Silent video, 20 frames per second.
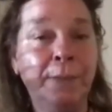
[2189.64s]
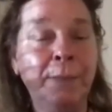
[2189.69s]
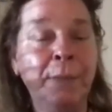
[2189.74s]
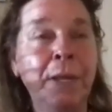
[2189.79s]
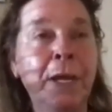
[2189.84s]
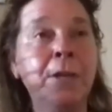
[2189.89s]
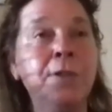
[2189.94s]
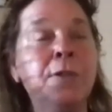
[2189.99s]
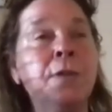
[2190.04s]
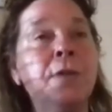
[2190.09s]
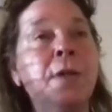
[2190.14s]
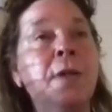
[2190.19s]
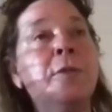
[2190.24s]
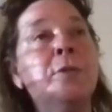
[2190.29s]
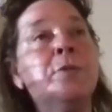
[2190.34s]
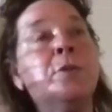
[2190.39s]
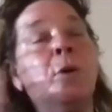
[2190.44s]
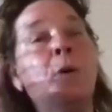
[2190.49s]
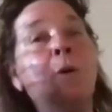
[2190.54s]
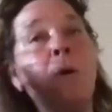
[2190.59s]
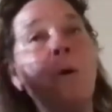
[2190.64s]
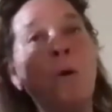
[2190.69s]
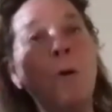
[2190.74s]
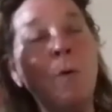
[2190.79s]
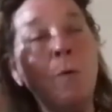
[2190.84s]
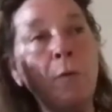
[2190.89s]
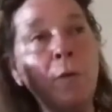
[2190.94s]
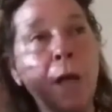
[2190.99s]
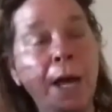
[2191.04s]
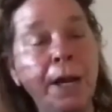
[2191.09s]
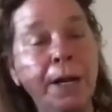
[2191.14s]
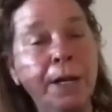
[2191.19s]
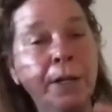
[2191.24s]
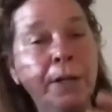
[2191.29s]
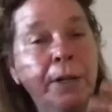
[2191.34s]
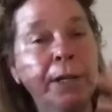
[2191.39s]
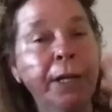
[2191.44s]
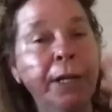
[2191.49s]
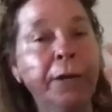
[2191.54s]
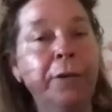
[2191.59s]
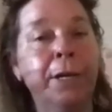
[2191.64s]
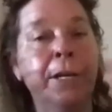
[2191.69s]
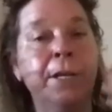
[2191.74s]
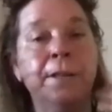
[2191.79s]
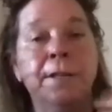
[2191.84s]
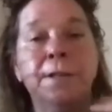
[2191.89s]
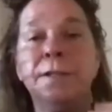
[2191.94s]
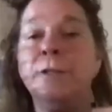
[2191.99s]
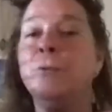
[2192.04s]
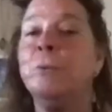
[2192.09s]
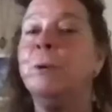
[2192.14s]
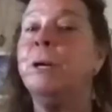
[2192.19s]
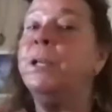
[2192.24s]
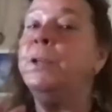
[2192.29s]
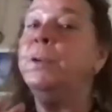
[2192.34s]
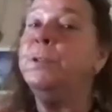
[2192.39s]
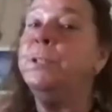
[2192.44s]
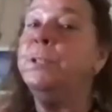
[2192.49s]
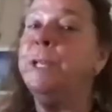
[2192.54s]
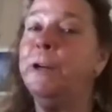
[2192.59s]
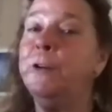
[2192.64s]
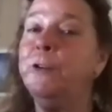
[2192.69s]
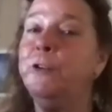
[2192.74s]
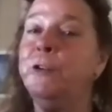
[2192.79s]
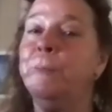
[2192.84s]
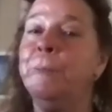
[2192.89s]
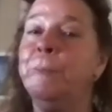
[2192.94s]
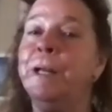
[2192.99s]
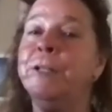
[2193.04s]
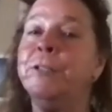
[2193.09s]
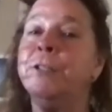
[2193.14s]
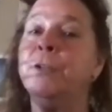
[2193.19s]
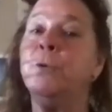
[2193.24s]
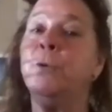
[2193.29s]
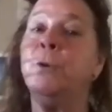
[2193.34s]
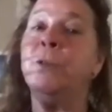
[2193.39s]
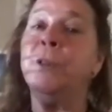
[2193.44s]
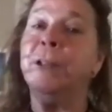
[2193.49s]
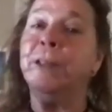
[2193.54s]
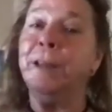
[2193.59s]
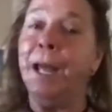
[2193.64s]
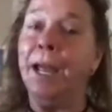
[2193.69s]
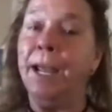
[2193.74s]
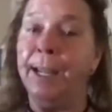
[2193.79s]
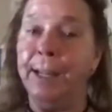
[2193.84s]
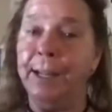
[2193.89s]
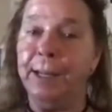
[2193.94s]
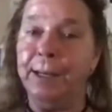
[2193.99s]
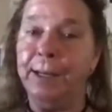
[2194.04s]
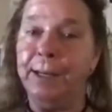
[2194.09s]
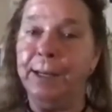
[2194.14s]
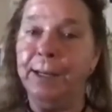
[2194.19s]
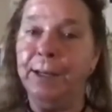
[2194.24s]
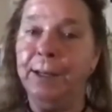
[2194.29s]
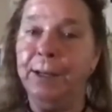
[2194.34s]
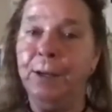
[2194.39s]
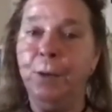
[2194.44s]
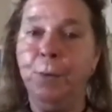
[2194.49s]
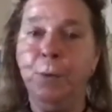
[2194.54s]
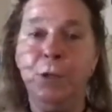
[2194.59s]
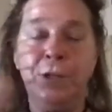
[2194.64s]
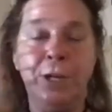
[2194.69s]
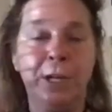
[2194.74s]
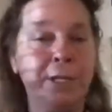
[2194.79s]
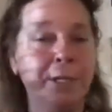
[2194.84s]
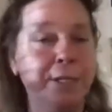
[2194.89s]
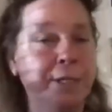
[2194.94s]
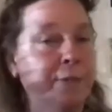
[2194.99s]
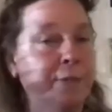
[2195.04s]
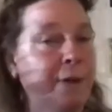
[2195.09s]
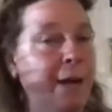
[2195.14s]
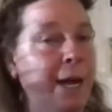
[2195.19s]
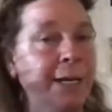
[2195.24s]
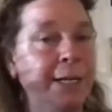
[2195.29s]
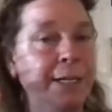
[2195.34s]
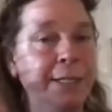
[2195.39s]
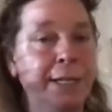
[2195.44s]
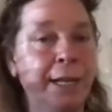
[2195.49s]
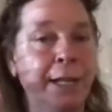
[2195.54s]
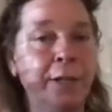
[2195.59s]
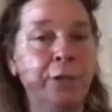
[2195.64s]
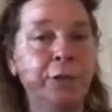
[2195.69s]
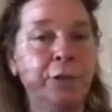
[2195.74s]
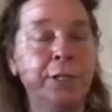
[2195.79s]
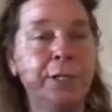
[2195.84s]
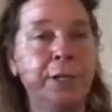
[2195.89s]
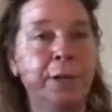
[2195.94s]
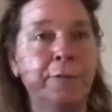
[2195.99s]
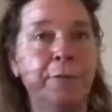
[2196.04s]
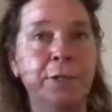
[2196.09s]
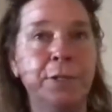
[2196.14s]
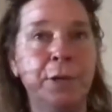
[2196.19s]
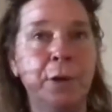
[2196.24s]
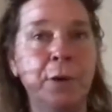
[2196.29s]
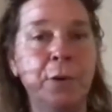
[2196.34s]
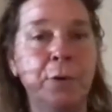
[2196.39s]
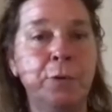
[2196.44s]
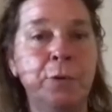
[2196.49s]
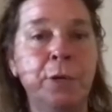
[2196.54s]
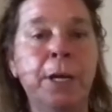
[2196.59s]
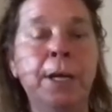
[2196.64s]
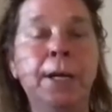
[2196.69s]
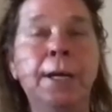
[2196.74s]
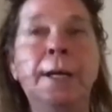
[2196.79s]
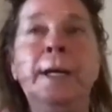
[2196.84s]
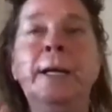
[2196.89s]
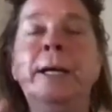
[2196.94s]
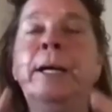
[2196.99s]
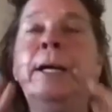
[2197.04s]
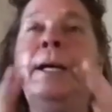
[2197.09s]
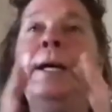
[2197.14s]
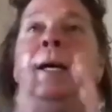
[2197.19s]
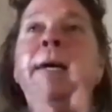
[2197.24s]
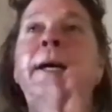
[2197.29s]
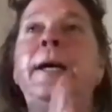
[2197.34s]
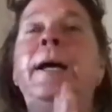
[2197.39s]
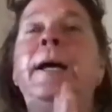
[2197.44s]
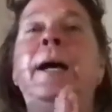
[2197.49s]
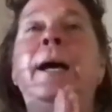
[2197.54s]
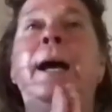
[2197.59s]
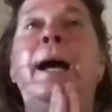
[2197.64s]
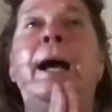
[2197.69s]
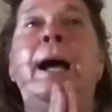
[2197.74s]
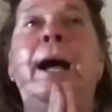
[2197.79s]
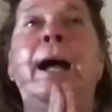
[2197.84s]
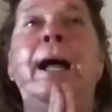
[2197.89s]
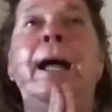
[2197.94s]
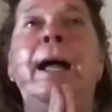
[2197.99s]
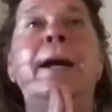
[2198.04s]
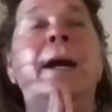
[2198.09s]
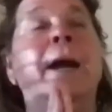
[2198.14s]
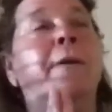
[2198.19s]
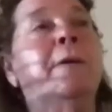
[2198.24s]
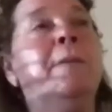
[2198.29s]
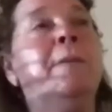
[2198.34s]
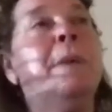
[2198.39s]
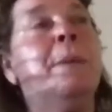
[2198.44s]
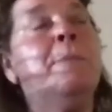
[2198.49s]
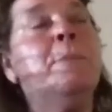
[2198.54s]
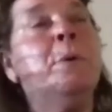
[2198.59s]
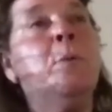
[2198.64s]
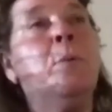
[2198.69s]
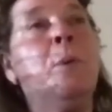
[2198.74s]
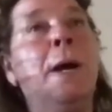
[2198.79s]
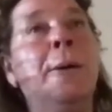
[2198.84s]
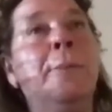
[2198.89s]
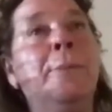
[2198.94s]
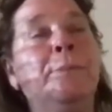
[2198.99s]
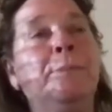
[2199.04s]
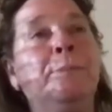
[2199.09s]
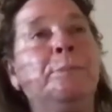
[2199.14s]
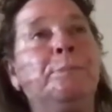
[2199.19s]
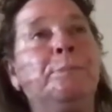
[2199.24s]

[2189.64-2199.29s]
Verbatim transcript: And so then there's a whole lot of clearing. This is when I use the energy medicine or the light, which has a divine intelligence of its own. And I remember when,